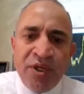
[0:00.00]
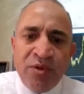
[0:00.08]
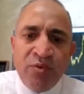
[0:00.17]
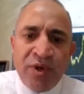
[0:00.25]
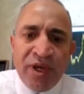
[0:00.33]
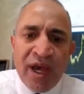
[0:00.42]
That
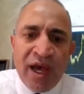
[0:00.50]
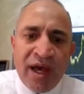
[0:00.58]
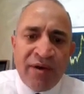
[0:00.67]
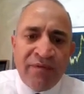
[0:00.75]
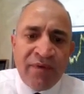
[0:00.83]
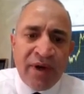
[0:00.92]
means we
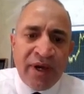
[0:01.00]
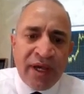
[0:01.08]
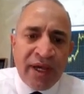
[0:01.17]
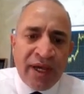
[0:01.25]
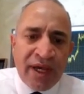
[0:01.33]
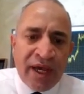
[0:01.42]
have
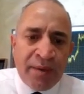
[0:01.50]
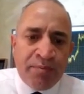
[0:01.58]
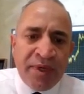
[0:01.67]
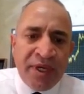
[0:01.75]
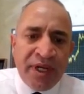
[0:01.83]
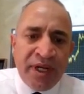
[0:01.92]

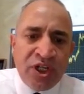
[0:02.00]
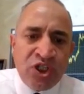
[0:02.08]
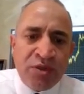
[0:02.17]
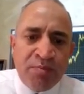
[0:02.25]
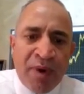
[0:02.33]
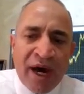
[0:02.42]
a
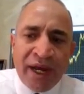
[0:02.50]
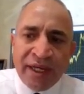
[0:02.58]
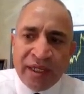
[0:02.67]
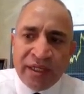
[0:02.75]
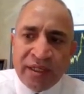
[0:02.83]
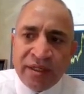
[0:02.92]
bearish
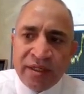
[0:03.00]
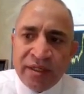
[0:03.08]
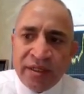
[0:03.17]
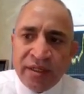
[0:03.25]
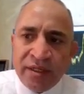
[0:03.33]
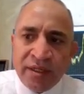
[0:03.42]

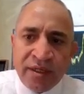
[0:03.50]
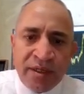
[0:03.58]
market,